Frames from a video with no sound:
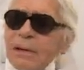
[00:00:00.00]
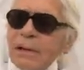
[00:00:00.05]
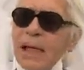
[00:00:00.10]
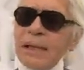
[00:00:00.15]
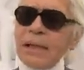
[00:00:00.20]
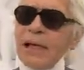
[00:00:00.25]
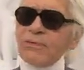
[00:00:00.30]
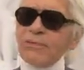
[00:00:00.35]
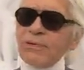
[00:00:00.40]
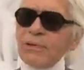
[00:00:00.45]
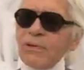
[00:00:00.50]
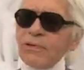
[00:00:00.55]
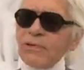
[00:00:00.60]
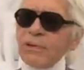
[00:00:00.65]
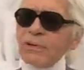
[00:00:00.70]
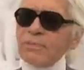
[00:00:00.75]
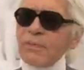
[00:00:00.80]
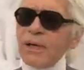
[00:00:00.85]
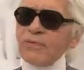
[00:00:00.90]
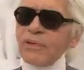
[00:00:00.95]
I love
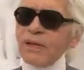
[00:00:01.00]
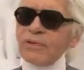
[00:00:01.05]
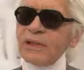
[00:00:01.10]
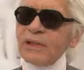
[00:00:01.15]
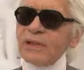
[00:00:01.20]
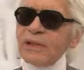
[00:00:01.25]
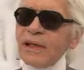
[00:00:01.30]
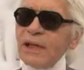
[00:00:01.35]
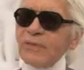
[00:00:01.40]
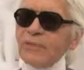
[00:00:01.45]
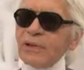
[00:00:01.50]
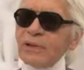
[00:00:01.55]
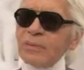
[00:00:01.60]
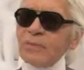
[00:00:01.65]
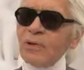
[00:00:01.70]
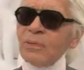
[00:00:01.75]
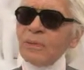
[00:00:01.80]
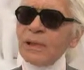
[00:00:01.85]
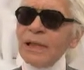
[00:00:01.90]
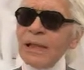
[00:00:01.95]
Florence, it's my favorite singer for the
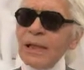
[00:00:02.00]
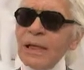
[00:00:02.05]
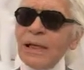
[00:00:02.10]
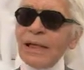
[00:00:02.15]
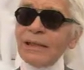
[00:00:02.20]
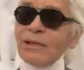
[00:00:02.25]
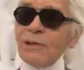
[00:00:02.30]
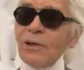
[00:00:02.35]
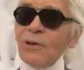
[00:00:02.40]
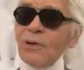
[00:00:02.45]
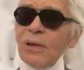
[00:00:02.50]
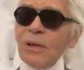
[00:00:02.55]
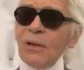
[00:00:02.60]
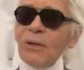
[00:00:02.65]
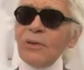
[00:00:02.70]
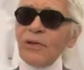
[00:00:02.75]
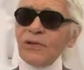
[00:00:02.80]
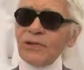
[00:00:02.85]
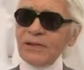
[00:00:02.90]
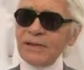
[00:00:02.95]
moment. And
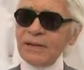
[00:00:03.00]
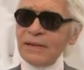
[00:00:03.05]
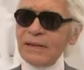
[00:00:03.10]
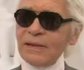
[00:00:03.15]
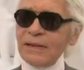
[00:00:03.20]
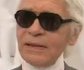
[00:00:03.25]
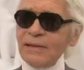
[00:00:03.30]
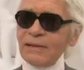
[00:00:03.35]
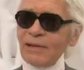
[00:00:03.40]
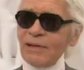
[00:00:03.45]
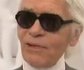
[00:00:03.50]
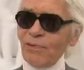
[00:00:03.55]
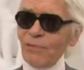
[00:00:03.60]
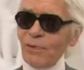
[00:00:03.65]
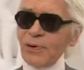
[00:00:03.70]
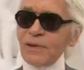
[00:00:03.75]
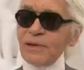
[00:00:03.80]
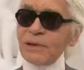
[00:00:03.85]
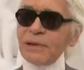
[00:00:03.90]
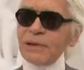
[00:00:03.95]
on her CDs, her
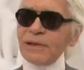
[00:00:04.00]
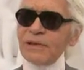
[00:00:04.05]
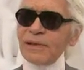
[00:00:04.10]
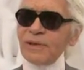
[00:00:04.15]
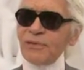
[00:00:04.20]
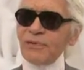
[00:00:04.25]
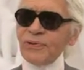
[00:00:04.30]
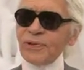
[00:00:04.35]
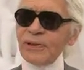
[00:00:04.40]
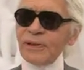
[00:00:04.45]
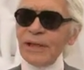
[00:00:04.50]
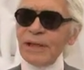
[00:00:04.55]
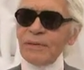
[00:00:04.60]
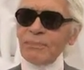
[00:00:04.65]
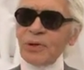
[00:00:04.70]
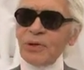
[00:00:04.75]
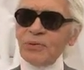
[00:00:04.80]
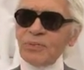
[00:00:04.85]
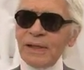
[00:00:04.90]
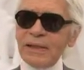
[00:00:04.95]
voice is a little different,
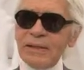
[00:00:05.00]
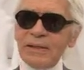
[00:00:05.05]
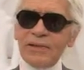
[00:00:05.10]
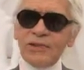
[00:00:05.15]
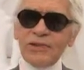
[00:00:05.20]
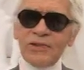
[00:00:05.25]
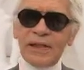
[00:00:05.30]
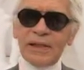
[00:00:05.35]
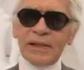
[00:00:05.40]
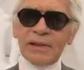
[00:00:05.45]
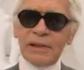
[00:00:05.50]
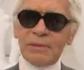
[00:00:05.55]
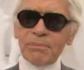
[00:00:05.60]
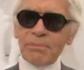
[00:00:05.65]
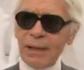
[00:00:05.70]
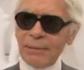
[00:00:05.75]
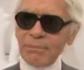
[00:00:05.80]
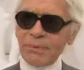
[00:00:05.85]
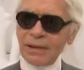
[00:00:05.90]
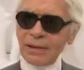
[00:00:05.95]
because when she sings in
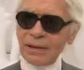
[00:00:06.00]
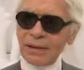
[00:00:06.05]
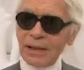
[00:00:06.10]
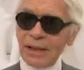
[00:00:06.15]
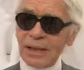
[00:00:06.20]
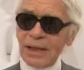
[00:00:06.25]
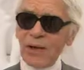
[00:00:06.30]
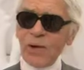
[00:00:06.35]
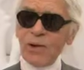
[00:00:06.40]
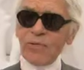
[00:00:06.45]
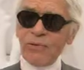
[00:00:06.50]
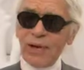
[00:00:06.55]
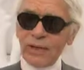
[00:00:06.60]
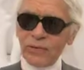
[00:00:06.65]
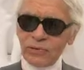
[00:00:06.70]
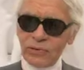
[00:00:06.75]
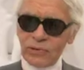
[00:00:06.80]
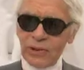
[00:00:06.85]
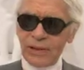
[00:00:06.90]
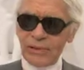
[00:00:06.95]
public, her
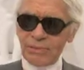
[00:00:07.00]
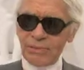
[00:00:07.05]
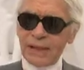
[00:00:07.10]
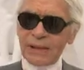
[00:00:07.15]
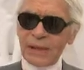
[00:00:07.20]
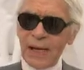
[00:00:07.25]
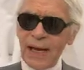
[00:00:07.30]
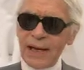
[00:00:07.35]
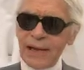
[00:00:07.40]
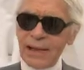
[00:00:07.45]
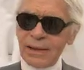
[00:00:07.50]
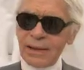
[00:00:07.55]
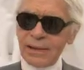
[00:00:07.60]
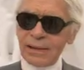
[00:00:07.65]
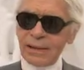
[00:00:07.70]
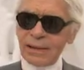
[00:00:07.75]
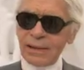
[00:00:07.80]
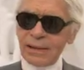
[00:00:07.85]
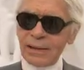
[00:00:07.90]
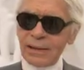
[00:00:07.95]
voice goes much higher.
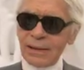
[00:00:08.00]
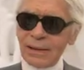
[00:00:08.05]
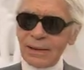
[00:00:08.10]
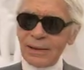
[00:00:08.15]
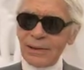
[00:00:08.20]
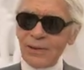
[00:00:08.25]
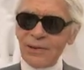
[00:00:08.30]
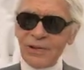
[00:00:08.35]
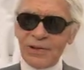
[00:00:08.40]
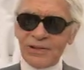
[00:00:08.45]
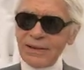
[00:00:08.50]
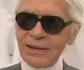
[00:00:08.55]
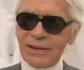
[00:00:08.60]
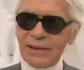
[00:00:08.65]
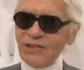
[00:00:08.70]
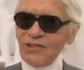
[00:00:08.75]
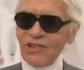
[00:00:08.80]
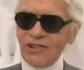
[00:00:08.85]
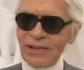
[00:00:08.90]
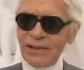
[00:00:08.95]
On her
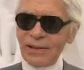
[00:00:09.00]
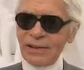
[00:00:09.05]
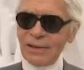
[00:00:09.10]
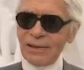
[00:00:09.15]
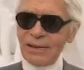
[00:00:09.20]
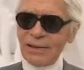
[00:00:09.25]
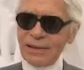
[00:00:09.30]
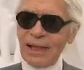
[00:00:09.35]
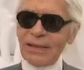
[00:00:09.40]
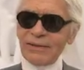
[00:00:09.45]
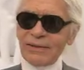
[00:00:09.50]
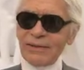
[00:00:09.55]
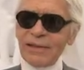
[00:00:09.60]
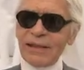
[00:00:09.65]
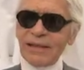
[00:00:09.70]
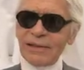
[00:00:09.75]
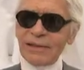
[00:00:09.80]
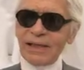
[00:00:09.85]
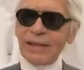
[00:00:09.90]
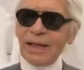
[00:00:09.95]
CDs, she doesn't
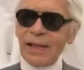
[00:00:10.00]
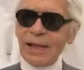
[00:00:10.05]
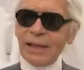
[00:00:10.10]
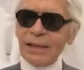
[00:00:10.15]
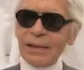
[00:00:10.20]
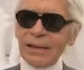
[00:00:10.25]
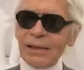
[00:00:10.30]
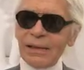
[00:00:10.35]
sing that high.